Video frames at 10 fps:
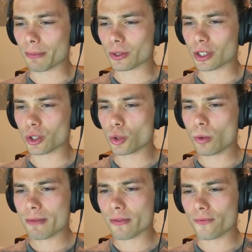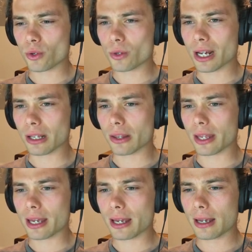Because I do have a few down
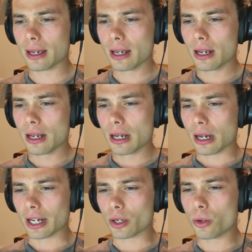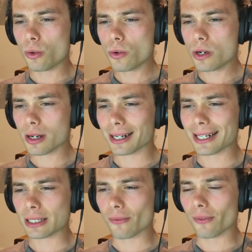there. I could, I
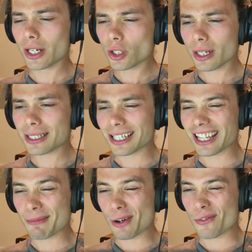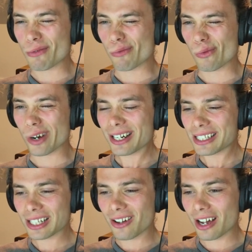guess, eventually send them over
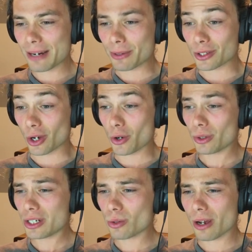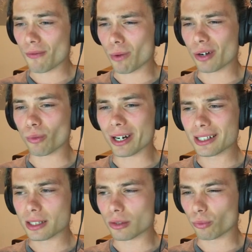red's line, because I only do have one red
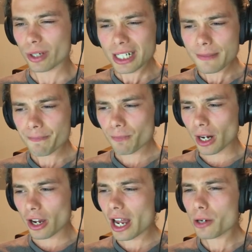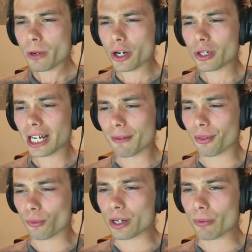still. Really? How do I only have
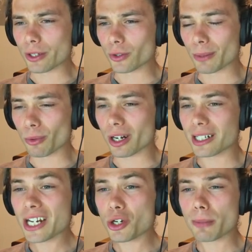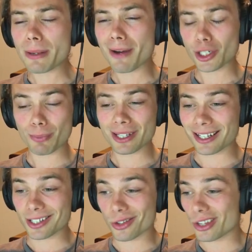3 reds on the board? I need you to be much
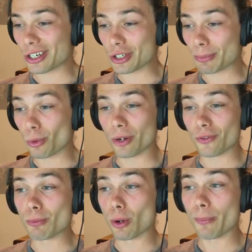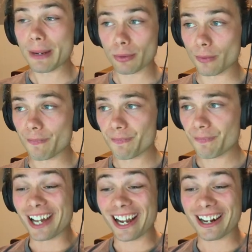busier, so then you spawn a few more people.
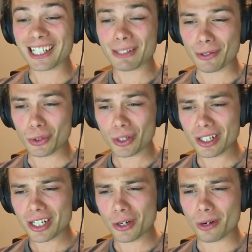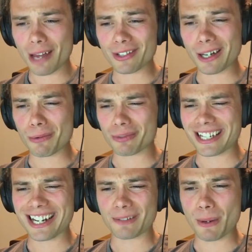But hey, I guess if I do continue to have a couple of,
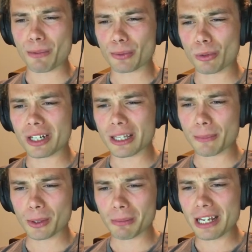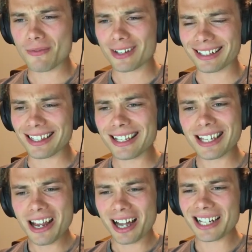yes, people spawning down the bottom left like this,
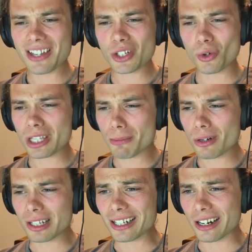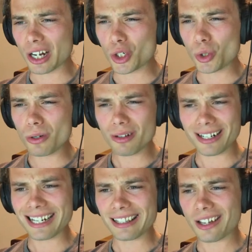I can then join them all in, and I shouldn't
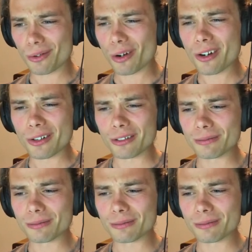need the other road.